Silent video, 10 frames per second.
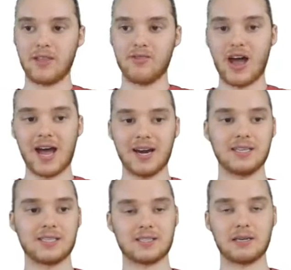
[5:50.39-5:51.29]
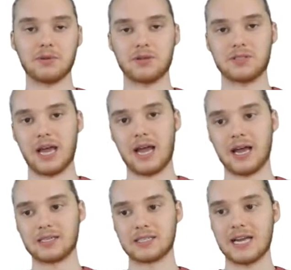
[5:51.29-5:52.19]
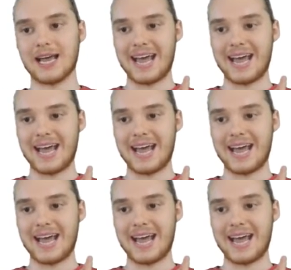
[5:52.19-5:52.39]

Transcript: and that is similar to AND,